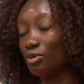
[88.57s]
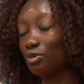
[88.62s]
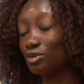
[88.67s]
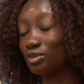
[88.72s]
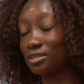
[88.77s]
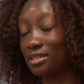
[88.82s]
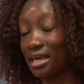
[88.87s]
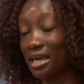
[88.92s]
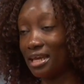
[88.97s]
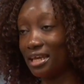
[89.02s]
U
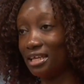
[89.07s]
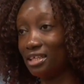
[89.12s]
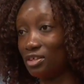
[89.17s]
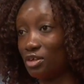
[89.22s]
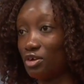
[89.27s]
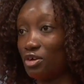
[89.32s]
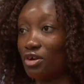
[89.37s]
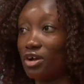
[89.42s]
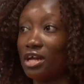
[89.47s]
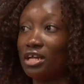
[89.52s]
S A I D is
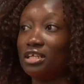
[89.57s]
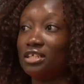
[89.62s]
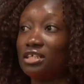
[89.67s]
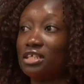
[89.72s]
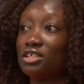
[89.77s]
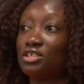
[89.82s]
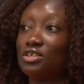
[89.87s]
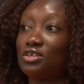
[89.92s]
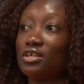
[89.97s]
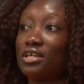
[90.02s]
an
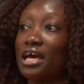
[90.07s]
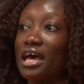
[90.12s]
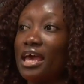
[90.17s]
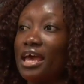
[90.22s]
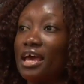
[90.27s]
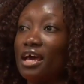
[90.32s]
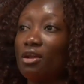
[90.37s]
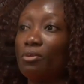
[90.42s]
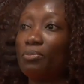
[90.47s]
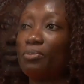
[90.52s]
organization
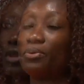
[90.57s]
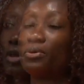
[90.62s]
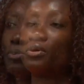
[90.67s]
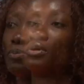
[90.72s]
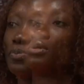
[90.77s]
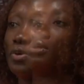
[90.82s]
that helps